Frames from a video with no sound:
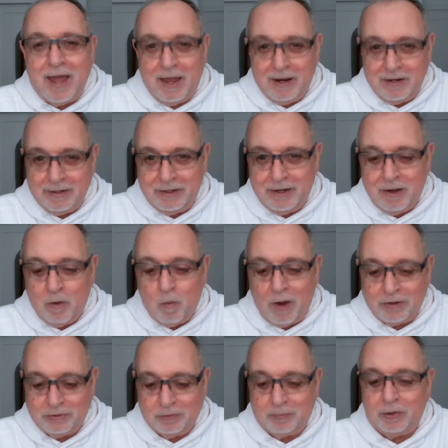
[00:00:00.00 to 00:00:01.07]
Allen
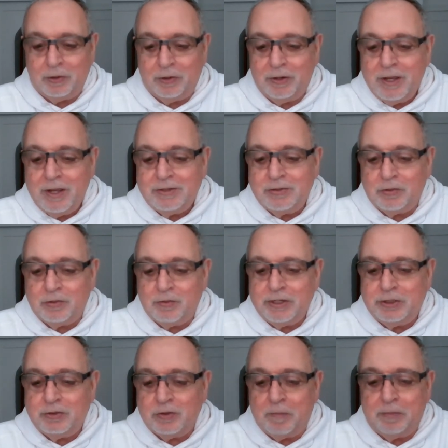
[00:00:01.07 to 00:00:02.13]
Weisselberg to agree
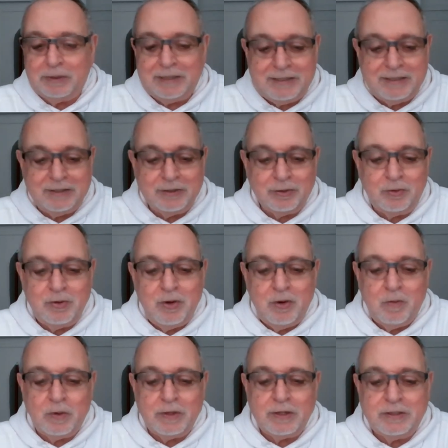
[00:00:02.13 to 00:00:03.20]
to a plea deal
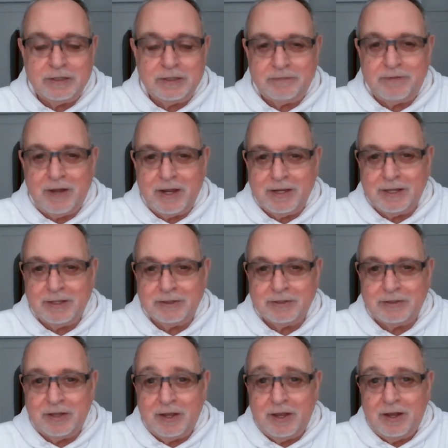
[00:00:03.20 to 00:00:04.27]
where they testify
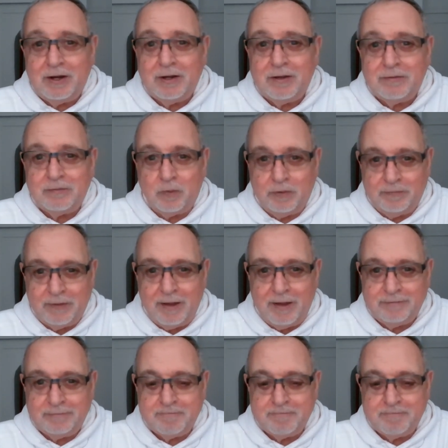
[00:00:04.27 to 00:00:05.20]
against 45.